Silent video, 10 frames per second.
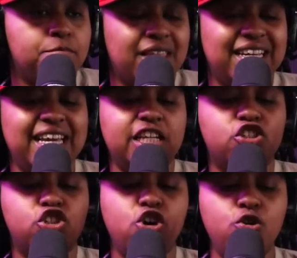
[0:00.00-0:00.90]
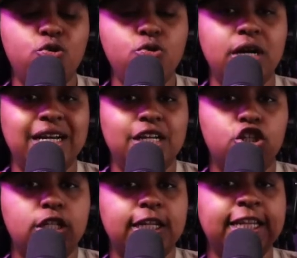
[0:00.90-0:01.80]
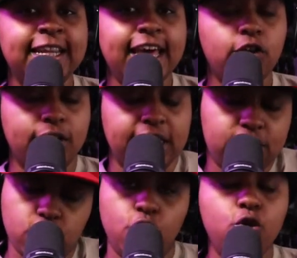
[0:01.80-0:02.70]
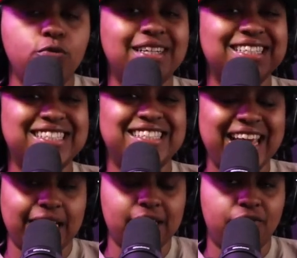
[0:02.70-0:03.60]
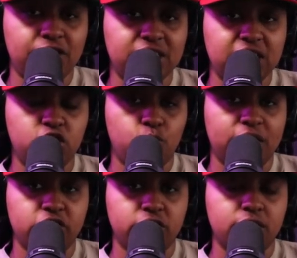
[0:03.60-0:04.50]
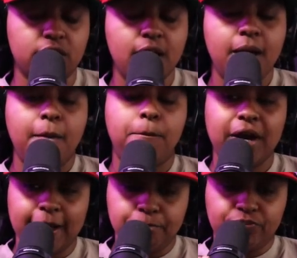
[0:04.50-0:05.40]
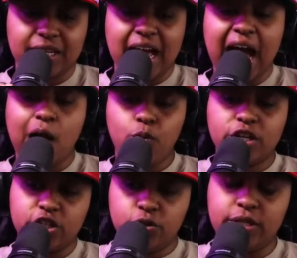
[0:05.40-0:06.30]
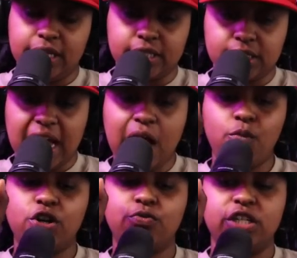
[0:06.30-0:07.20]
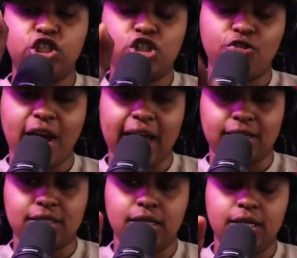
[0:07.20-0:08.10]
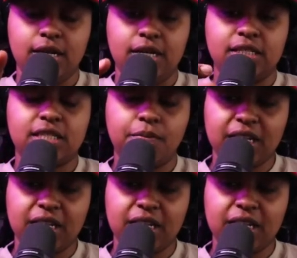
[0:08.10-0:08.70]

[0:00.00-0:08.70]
It is two, literally two distinct different situations. But I wanna do this. I wanna retract some of the